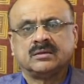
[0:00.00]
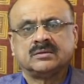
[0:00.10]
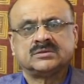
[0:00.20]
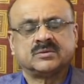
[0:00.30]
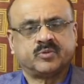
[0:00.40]

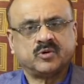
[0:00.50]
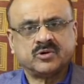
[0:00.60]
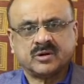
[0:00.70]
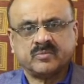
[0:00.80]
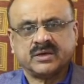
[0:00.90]

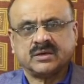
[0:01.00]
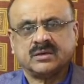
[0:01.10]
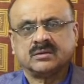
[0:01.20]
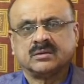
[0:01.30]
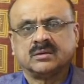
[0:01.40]
supported me
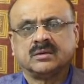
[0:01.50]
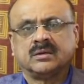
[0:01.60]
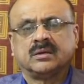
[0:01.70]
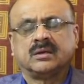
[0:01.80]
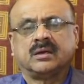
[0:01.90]

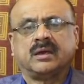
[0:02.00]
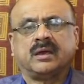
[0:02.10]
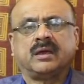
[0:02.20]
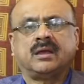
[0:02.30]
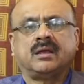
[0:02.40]

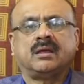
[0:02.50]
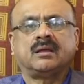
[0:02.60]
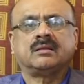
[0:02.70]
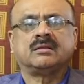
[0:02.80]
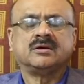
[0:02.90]

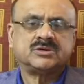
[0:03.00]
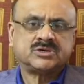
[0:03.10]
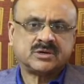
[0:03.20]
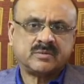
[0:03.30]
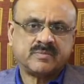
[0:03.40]
and
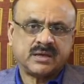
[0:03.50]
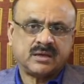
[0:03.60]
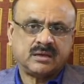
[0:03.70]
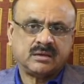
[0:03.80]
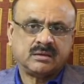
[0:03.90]
nurtured
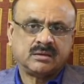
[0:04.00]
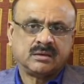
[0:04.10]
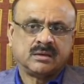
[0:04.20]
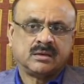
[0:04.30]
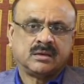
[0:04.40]
me,
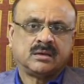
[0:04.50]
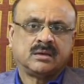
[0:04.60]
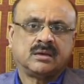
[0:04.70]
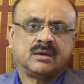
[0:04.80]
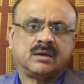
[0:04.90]

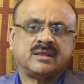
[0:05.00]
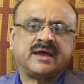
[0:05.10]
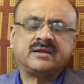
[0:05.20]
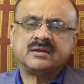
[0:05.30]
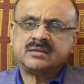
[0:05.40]
and I
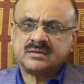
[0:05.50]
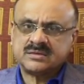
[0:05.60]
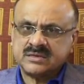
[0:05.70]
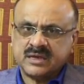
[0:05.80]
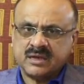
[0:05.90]
did the
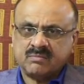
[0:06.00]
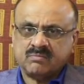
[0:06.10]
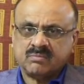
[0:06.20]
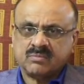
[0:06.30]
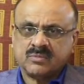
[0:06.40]
same.
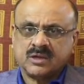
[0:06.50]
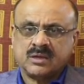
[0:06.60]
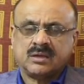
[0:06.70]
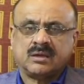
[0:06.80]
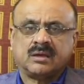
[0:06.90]

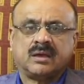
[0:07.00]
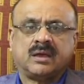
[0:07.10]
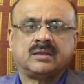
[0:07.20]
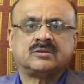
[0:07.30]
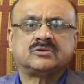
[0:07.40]

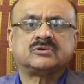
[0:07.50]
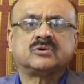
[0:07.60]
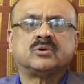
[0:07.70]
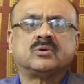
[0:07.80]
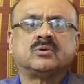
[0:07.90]
And
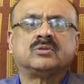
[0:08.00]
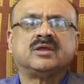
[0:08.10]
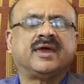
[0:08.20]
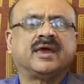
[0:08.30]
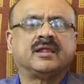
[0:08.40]
so
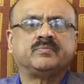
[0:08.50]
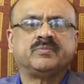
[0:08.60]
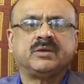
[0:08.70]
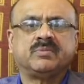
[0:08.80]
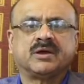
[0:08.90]
they helped
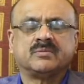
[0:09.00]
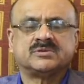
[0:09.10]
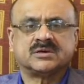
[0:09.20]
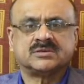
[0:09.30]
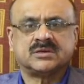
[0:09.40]
me become
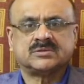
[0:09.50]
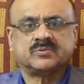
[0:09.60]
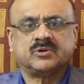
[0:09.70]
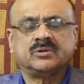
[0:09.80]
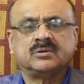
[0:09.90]

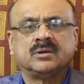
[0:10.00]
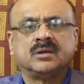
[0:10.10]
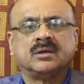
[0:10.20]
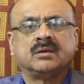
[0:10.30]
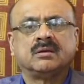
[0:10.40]
successful,
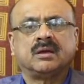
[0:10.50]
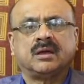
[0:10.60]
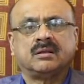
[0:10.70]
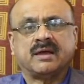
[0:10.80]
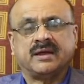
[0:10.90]

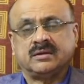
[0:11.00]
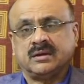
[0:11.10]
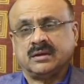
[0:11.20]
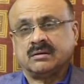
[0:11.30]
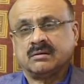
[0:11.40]
and I
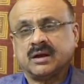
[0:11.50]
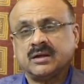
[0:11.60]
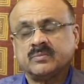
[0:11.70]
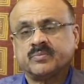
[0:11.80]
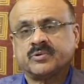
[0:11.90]
take
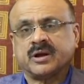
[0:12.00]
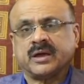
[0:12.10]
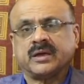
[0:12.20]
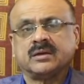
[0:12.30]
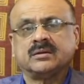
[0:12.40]
great
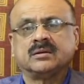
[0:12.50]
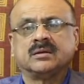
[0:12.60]
pride